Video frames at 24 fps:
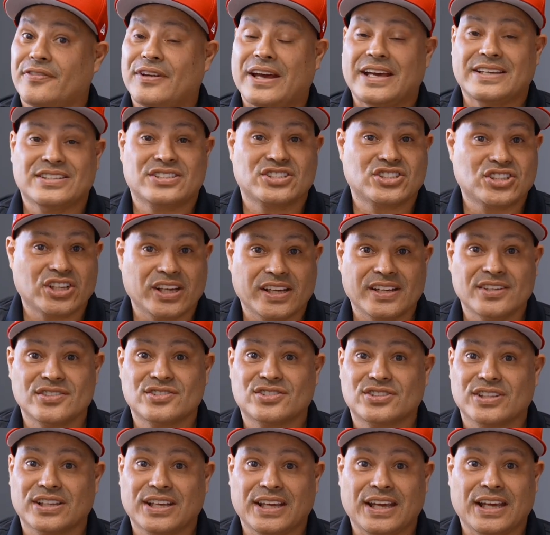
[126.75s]
has
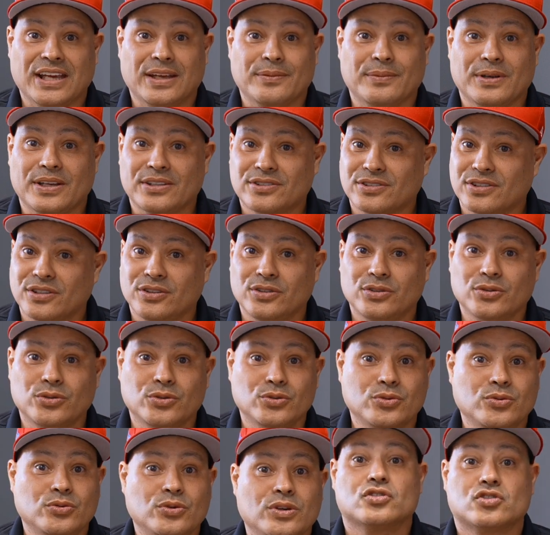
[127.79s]
changed the game. It's a
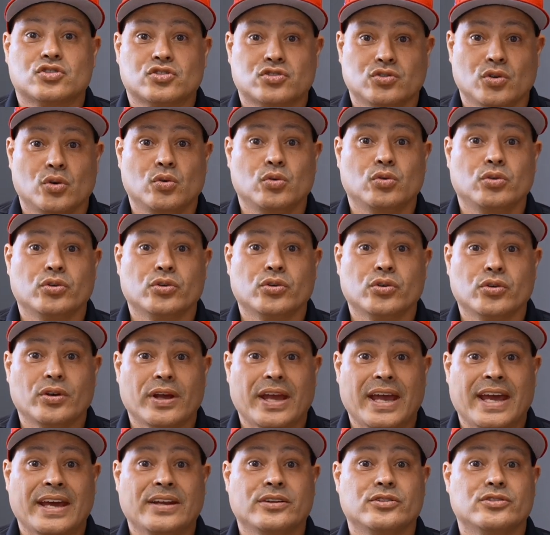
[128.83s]
new solar
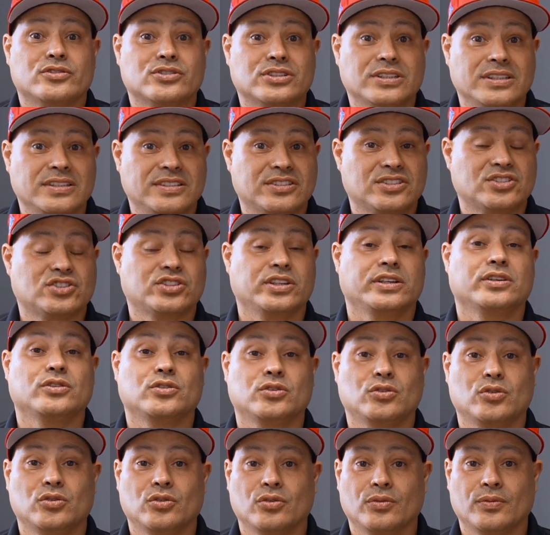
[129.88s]
energy
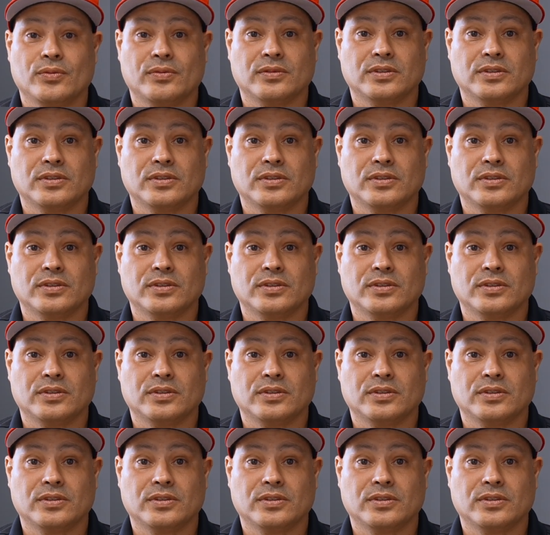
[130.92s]
shingle.